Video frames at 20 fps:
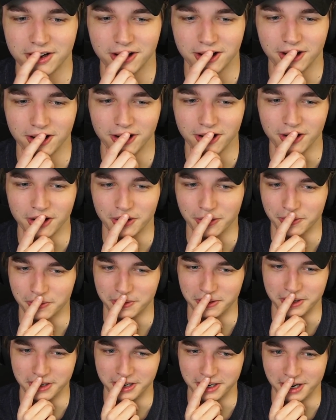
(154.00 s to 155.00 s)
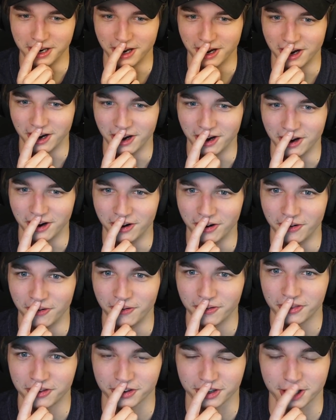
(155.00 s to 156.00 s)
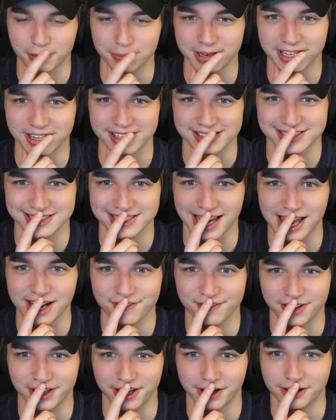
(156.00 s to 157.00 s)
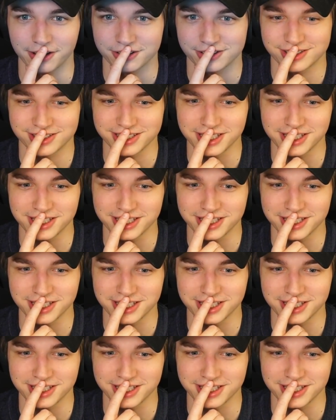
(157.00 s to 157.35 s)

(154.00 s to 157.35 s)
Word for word: oh no. They're gonna be on the side of it. It'll see